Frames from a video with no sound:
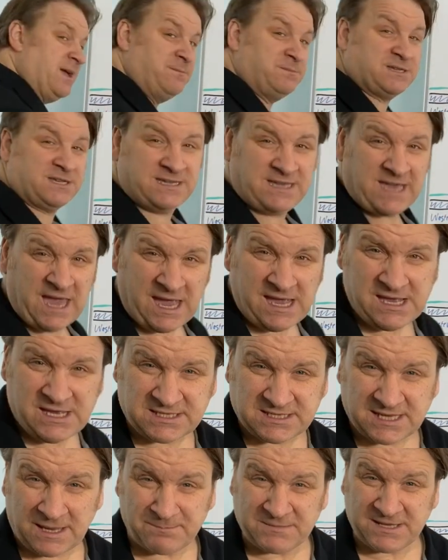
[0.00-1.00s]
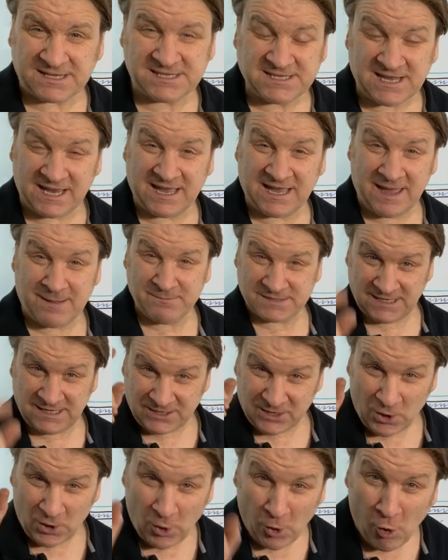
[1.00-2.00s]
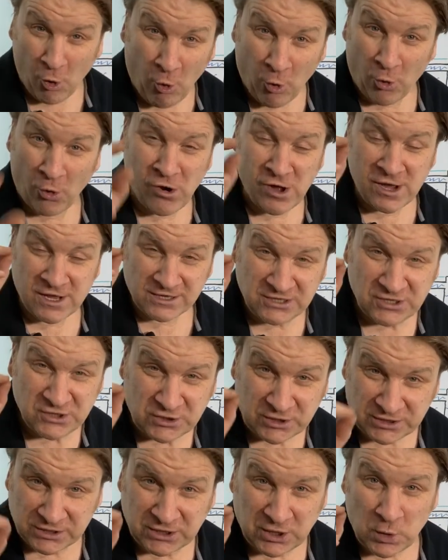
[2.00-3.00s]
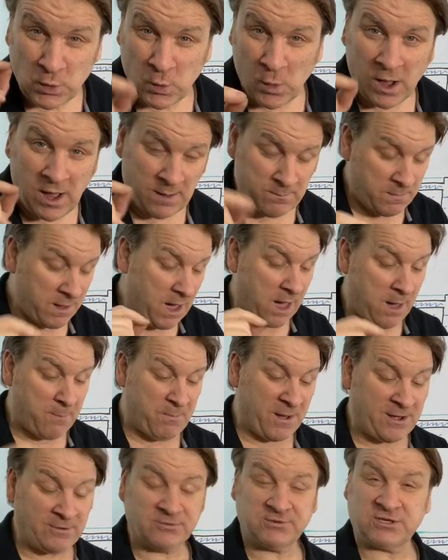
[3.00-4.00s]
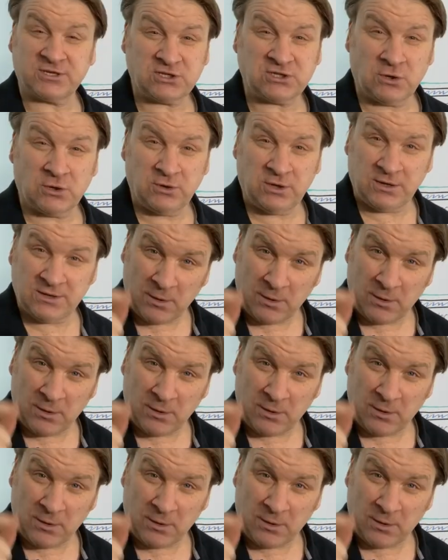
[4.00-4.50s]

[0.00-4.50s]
to get your septic tank emptied, or you could do what I'm about to show you.